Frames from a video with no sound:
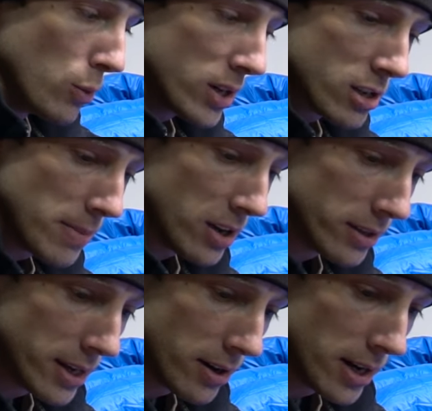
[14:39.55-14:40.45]
Western
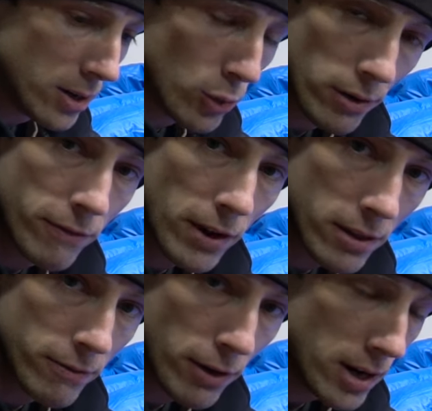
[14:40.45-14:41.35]
Mountaineering or
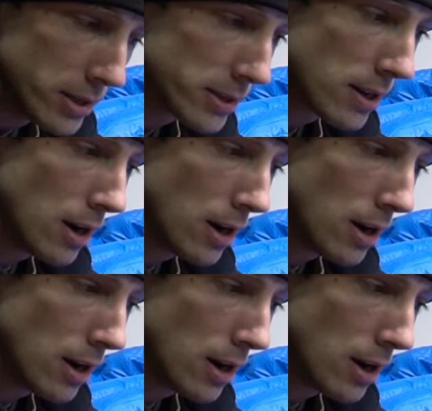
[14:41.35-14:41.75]
Feathered Friends.